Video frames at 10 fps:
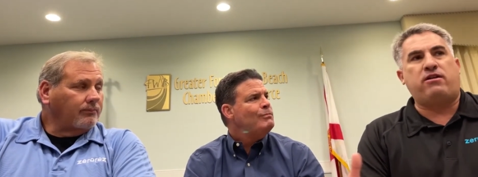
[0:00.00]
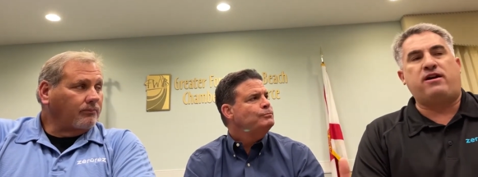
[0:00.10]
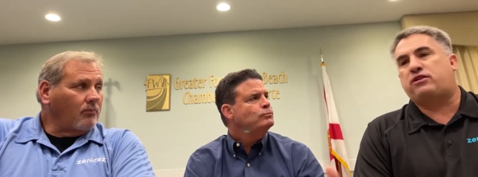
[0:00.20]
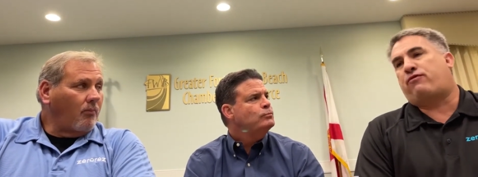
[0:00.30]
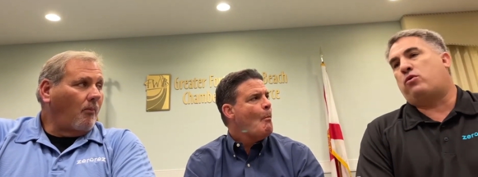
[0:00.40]
Speaker 1: that has
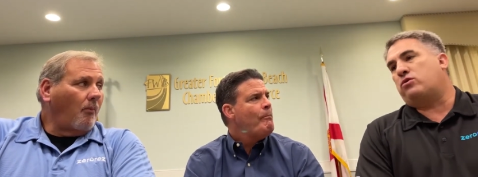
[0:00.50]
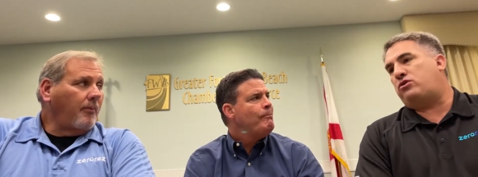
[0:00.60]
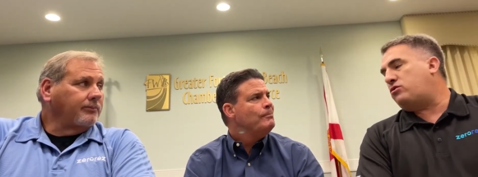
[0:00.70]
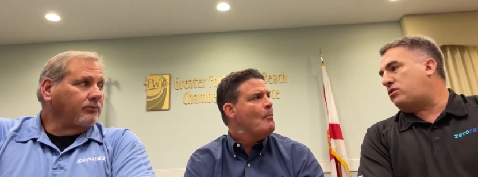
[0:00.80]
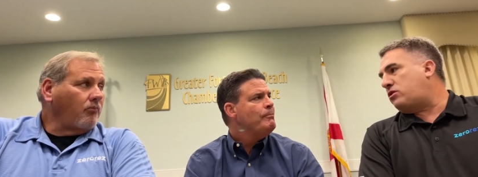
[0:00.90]
floors
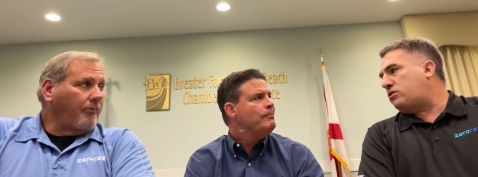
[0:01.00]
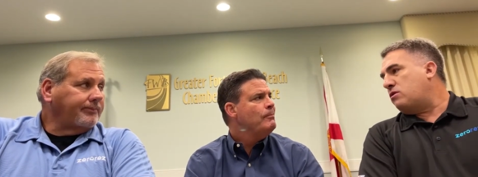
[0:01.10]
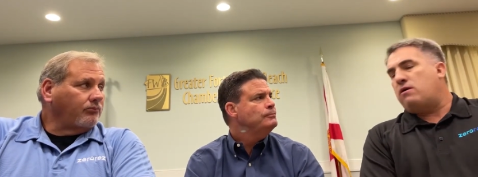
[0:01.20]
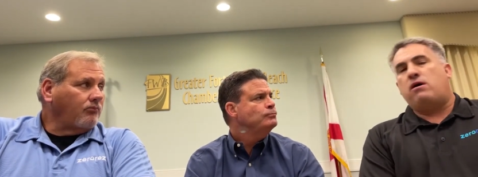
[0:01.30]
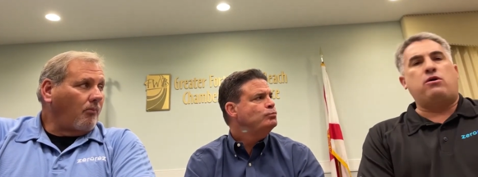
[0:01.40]
uses this.
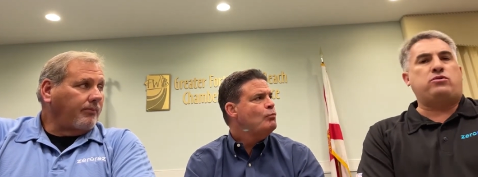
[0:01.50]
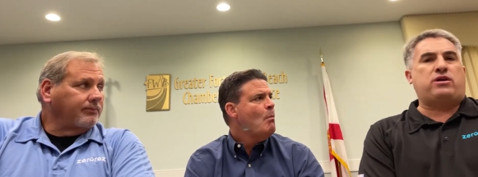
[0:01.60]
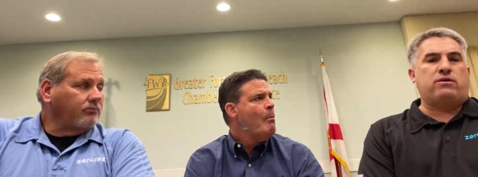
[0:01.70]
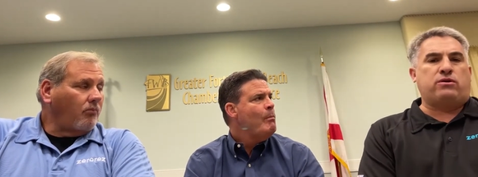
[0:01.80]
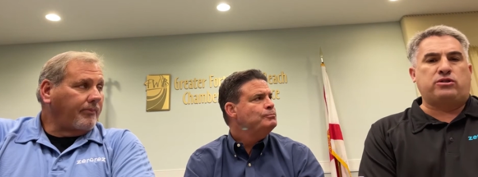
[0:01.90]

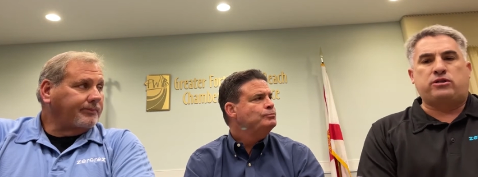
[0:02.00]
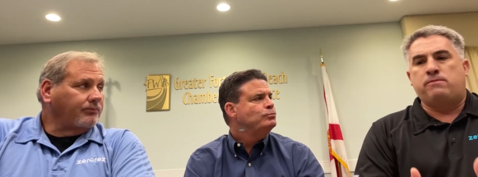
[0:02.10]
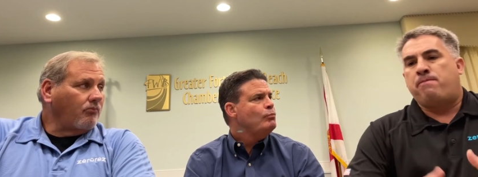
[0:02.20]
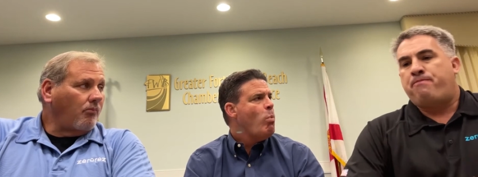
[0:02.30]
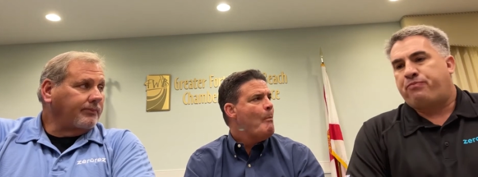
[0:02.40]
Hotels.
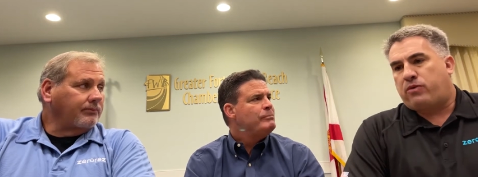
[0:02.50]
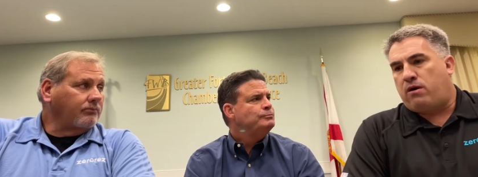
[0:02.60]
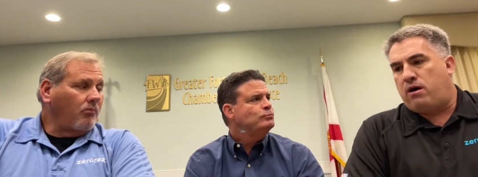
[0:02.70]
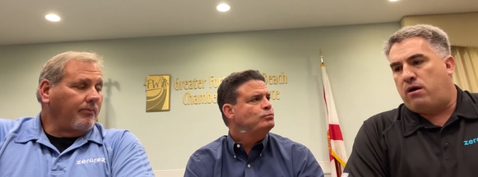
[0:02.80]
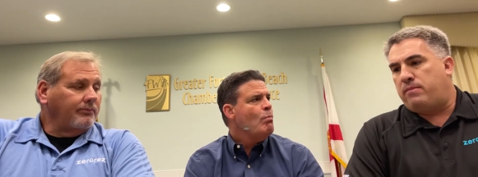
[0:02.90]

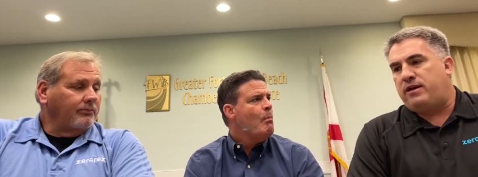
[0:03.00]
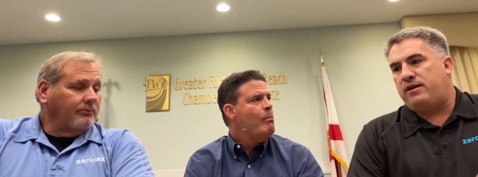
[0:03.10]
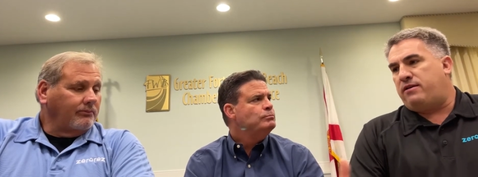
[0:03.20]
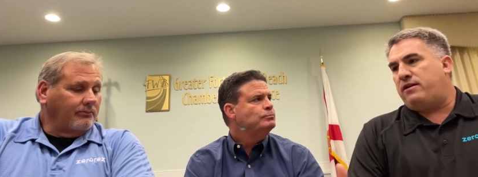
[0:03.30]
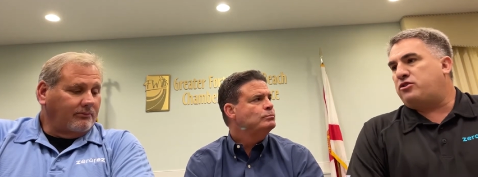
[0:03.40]
Um, it,
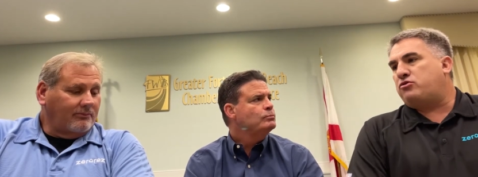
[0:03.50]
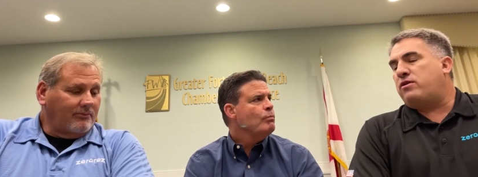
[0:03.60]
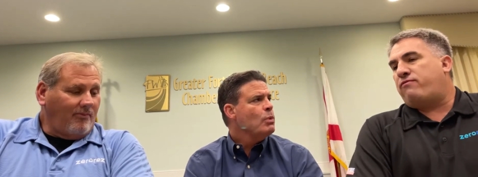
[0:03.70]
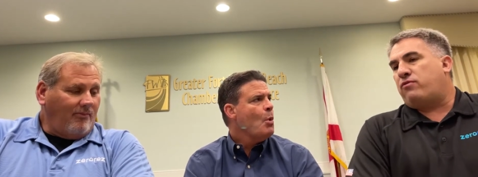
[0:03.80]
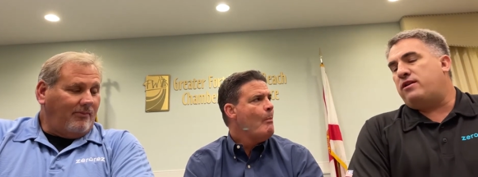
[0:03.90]
it's great
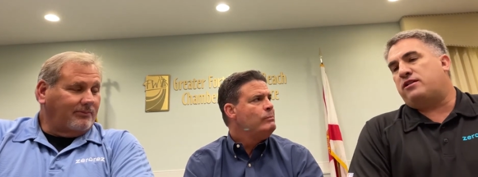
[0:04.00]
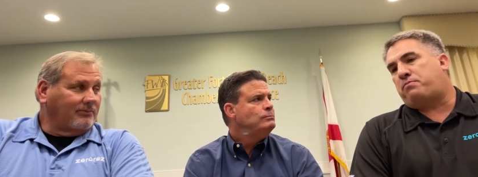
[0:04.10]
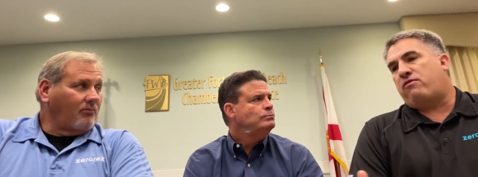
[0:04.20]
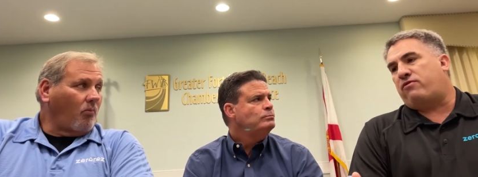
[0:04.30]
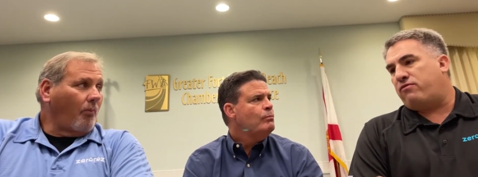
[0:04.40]
for it's
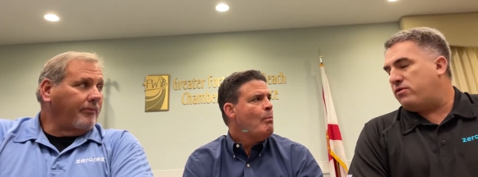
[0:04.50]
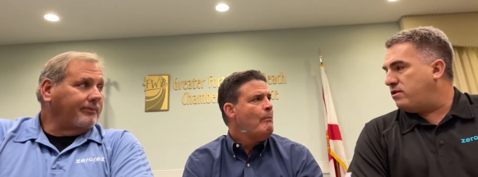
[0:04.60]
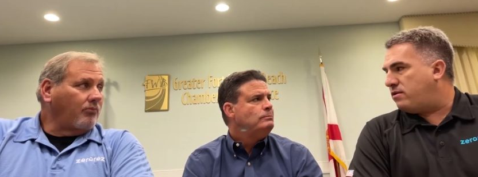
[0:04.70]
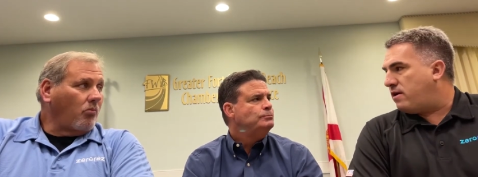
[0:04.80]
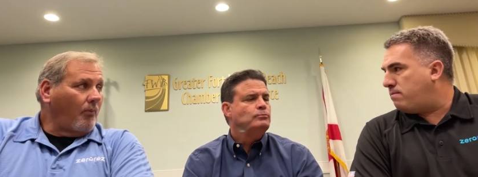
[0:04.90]
perfect for any of
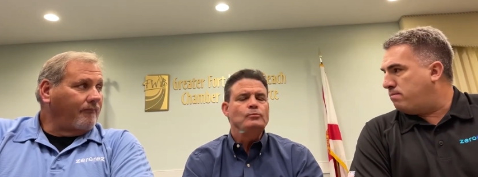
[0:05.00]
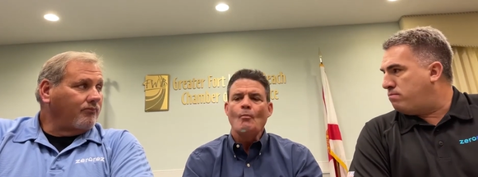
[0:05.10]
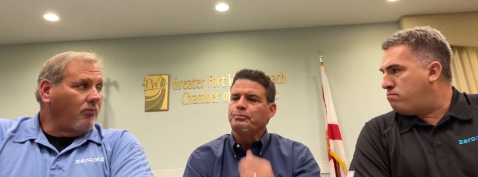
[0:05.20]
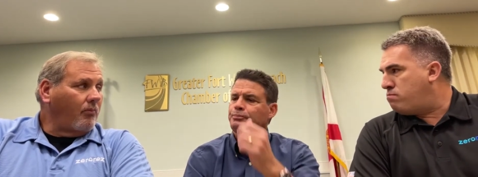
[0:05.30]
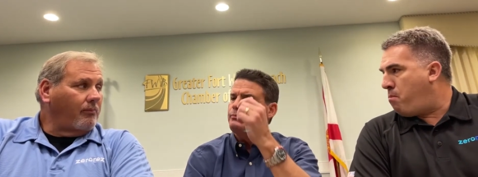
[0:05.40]
that.
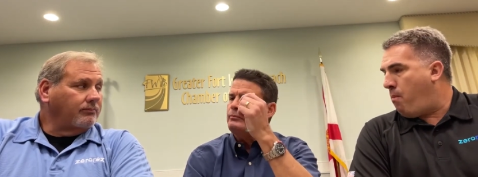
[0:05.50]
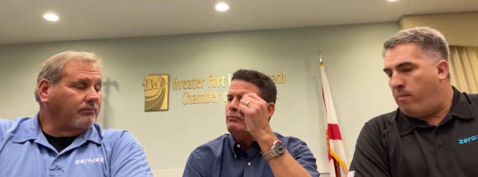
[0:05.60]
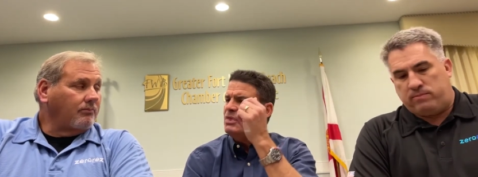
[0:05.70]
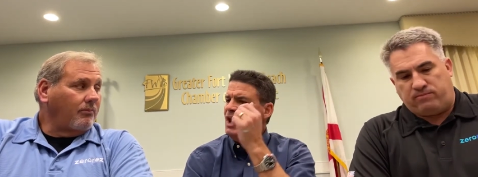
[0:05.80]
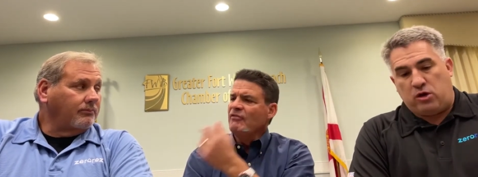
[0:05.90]

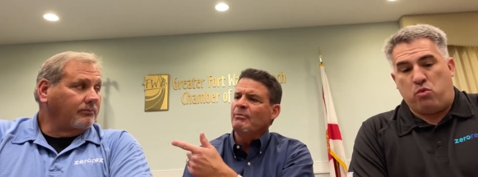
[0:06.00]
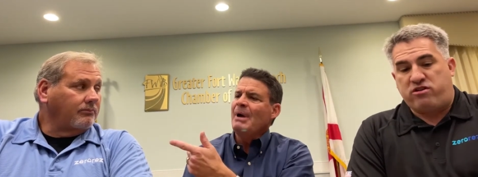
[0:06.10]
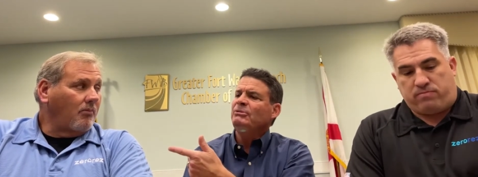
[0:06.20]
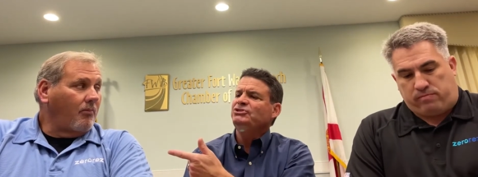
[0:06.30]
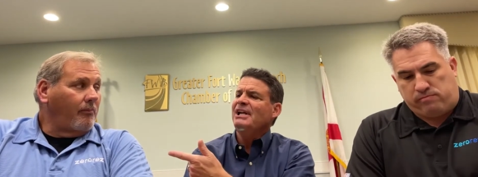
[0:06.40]
Speaker 2: And if I'm we, not
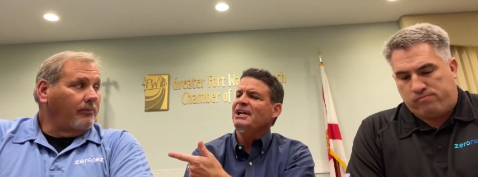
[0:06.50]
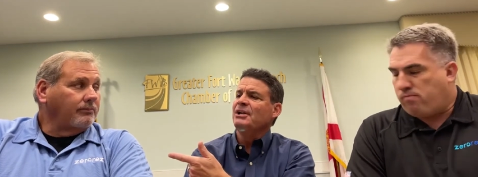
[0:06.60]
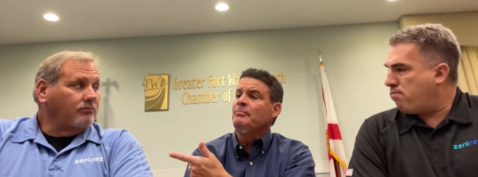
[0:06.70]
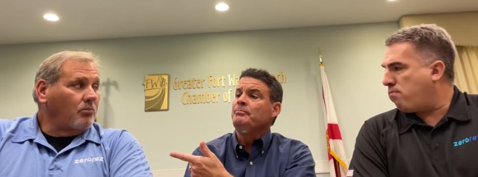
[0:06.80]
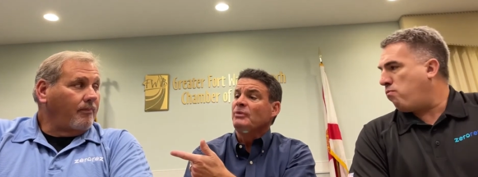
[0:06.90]

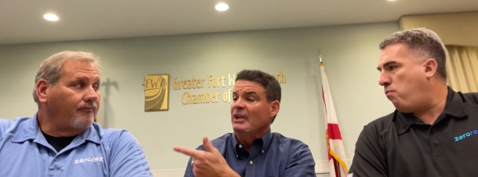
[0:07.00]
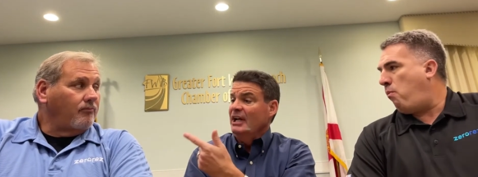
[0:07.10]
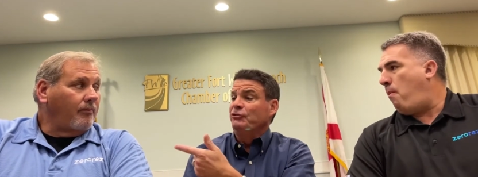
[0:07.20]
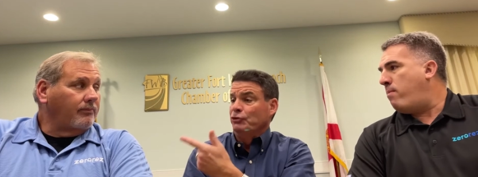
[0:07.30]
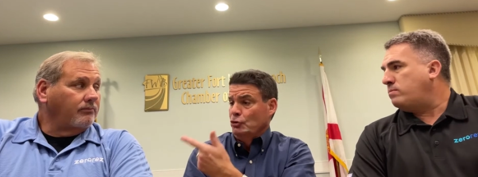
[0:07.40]
mistaken, it's
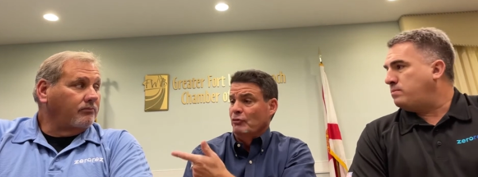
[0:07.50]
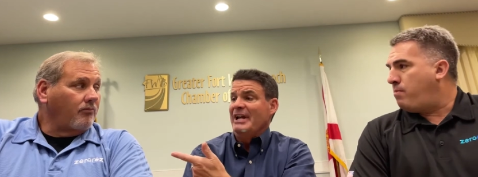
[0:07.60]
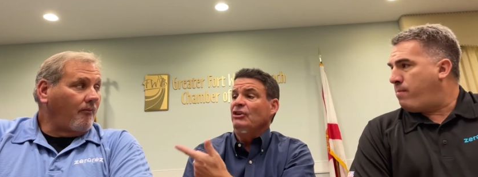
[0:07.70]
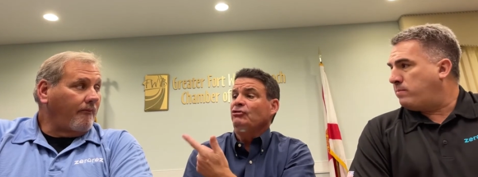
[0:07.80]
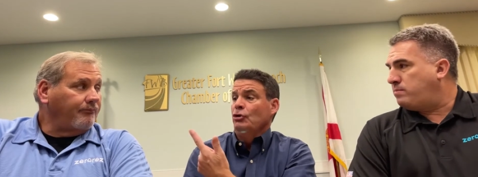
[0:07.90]
the
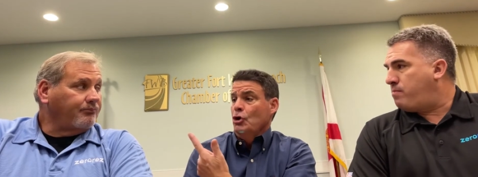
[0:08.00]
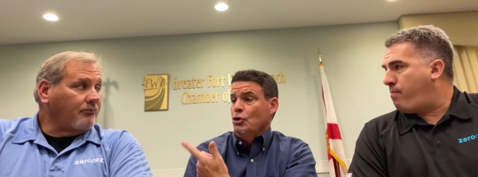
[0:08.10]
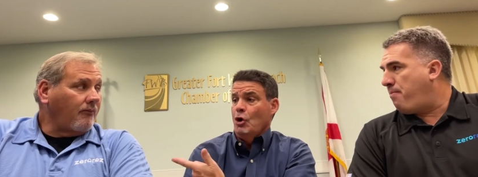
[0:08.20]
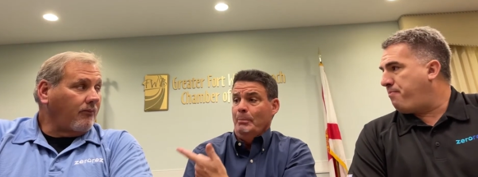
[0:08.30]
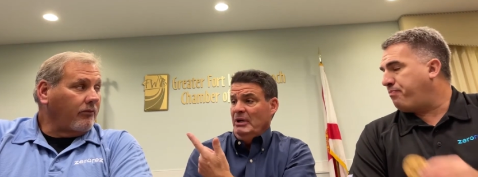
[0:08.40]
greatest
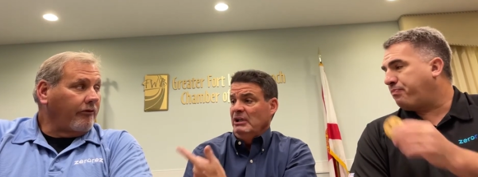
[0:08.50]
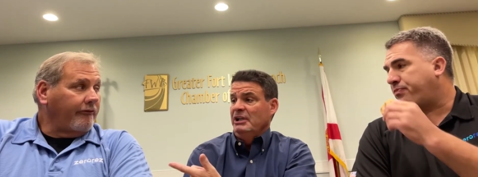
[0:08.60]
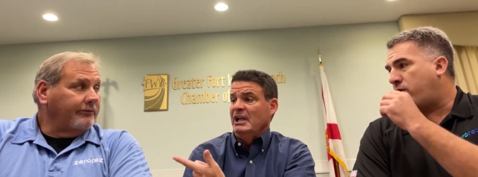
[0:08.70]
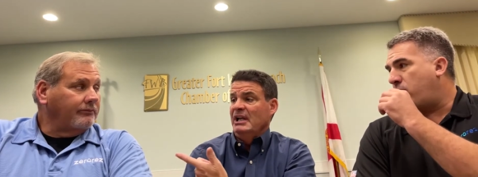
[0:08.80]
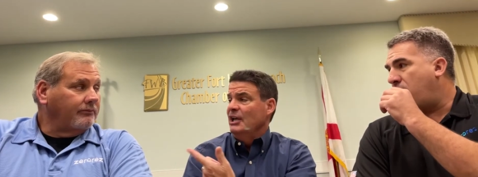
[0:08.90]
carpet
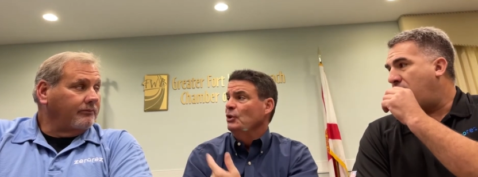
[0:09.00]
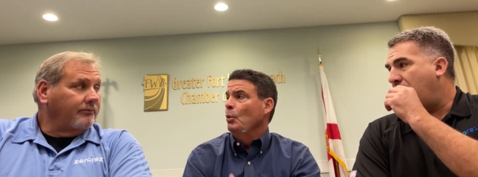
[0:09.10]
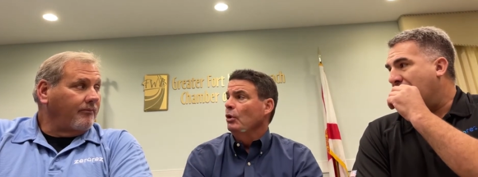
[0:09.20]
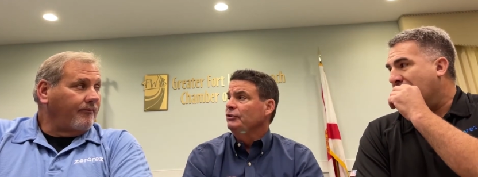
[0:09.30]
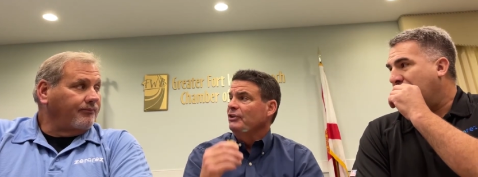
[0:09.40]
cleaning in the
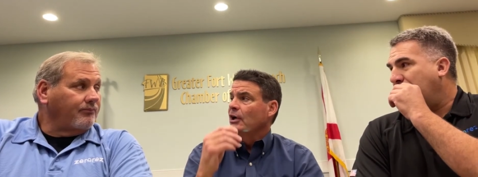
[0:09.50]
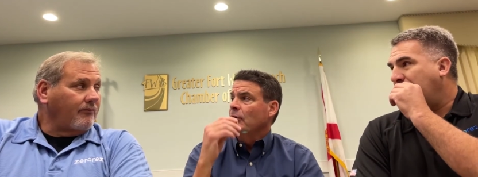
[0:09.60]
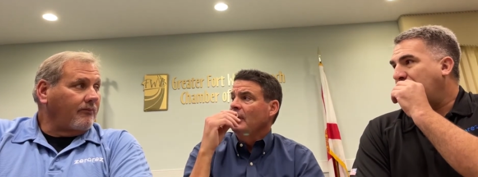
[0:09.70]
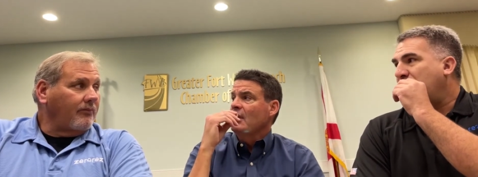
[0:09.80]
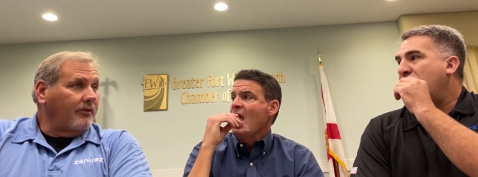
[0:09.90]
world. Is that correct?